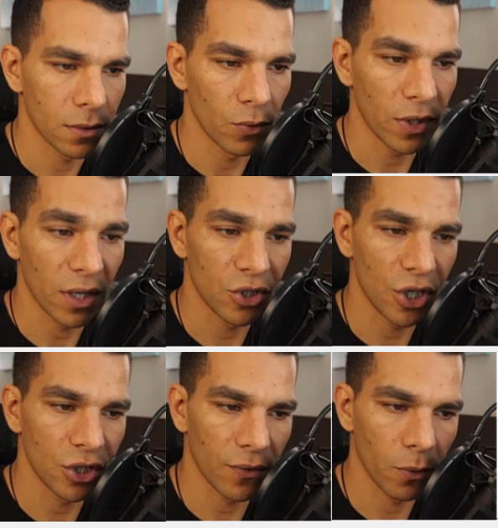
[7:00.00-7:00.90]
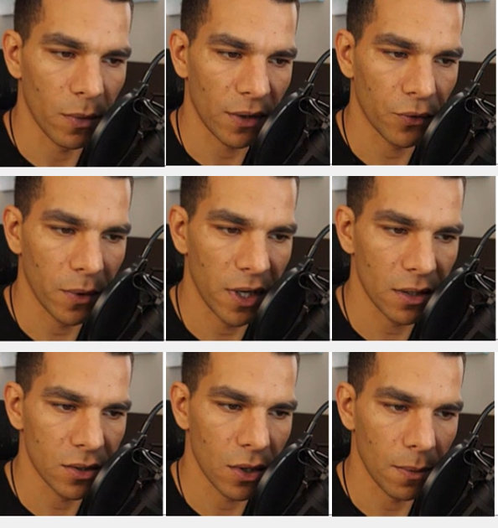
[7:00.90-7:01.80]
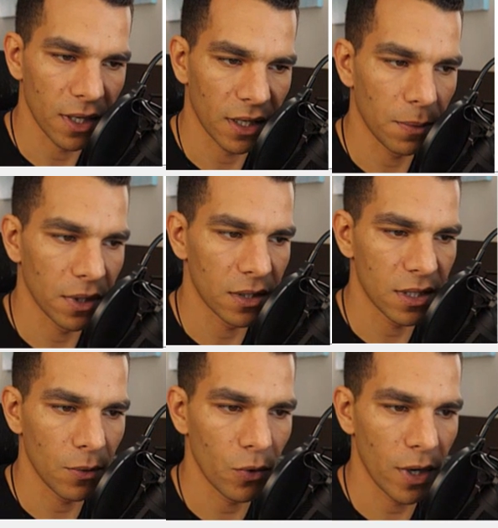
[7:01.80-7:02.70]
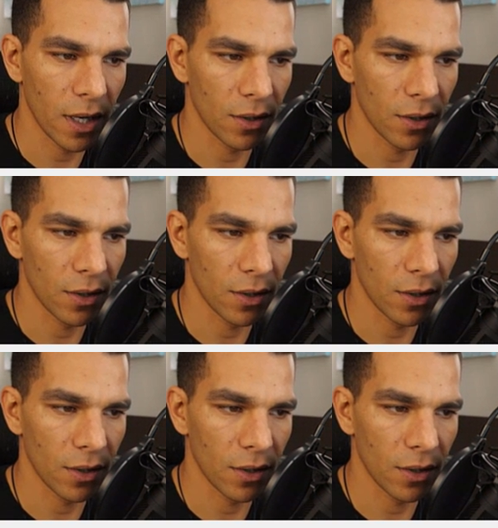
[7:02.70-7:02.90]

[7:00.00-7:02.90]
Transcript: We can change the format from here, so I'm gonna keep it the same way.